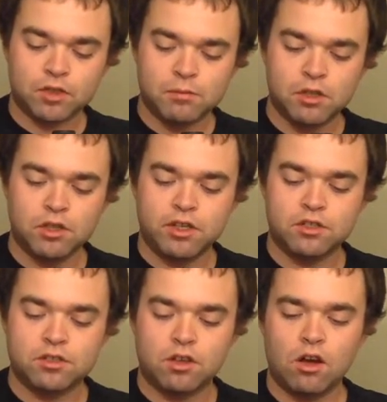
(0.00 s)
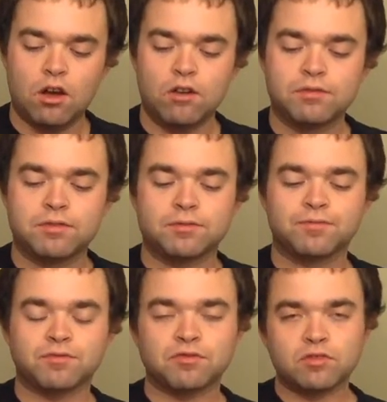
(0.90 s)
milliliters of
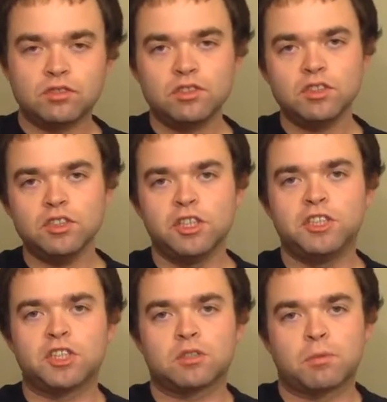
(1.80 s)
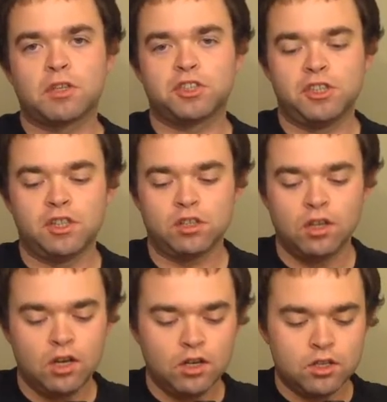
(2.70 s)
each expression here.
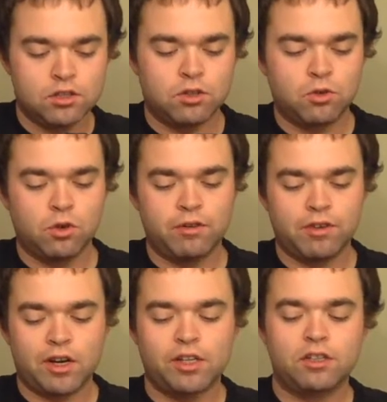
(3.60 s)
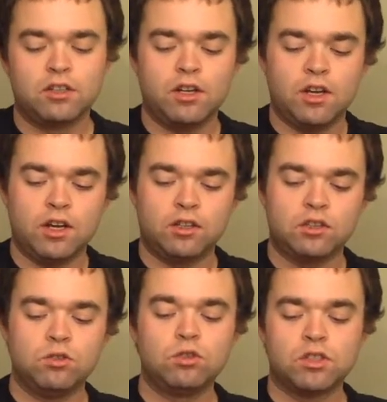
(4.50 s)
So the Corey Vrekken and the
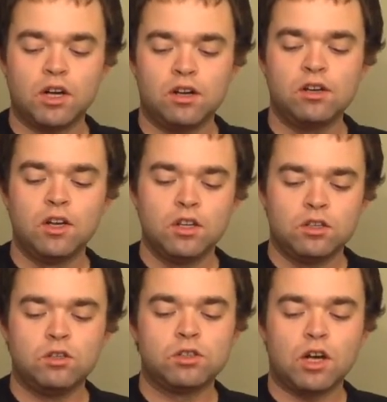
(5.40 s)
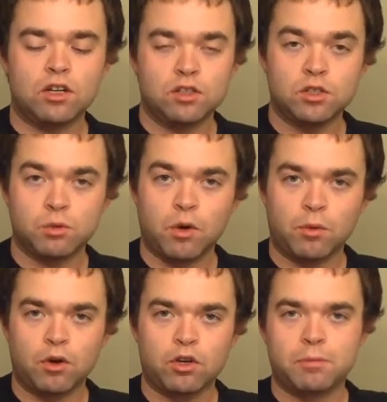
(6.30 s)
Uigeadail. Uigeadail is what
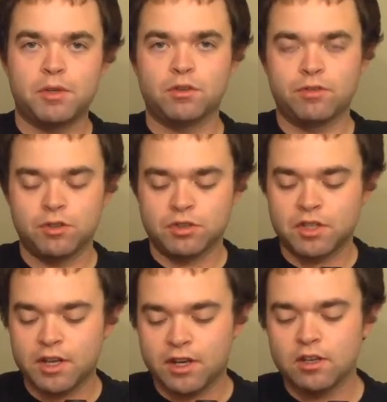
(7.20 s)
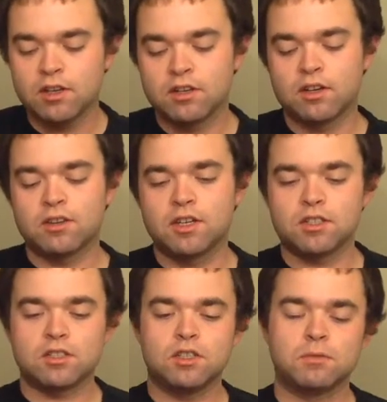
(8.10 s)
we're going to be reviewing today. Now
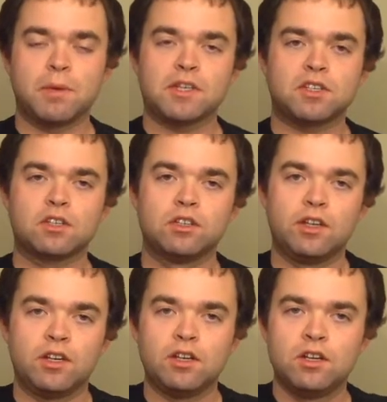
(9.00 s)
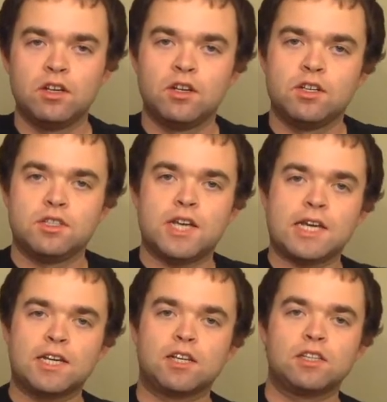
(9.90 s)
this is basically
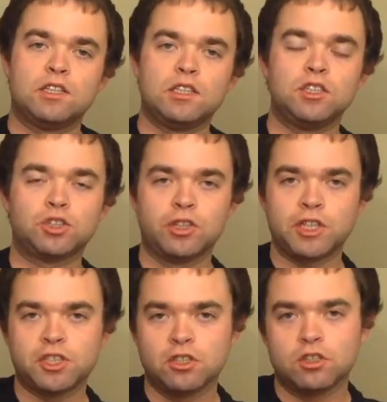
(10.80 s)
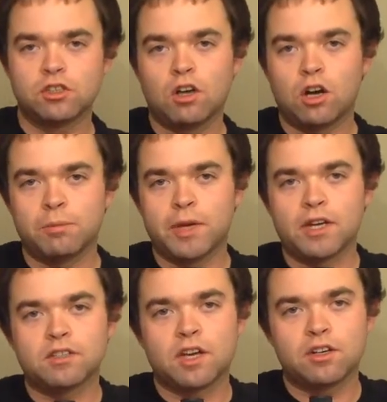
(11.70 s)
taking the traditional
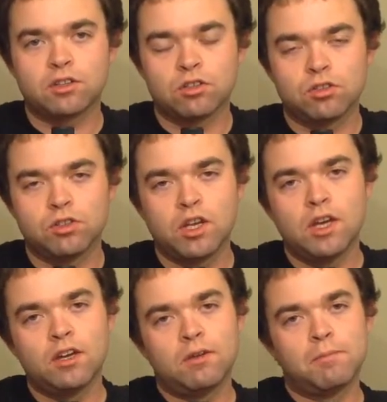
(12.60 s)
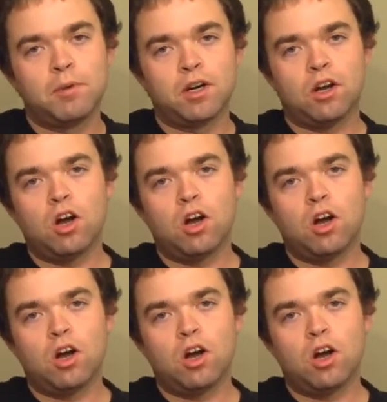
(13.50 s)
Ardbeg 10-year-old, but